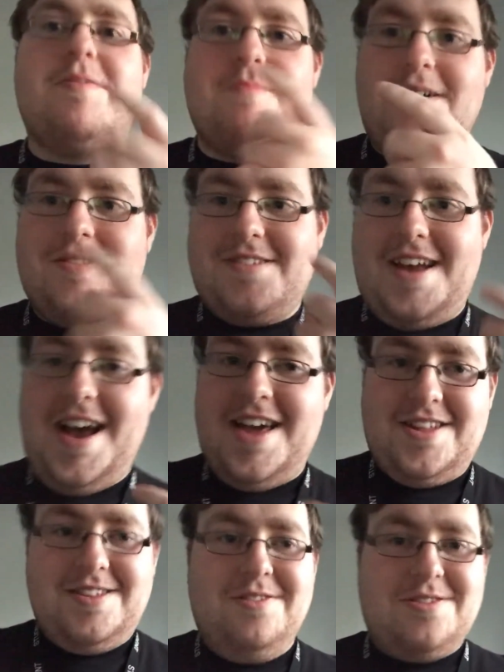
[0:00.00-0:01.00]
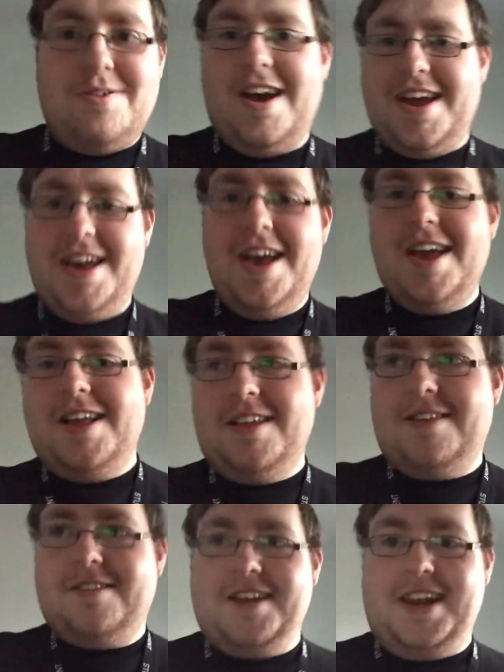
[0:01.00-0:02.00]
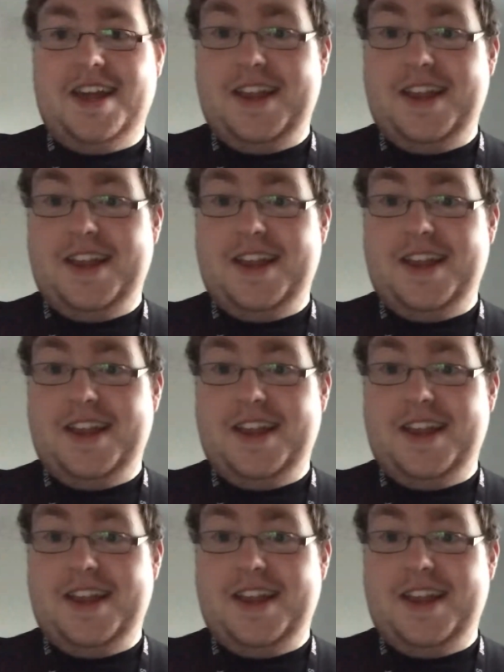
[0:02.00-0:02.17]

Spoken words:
mustache. It was quite silly and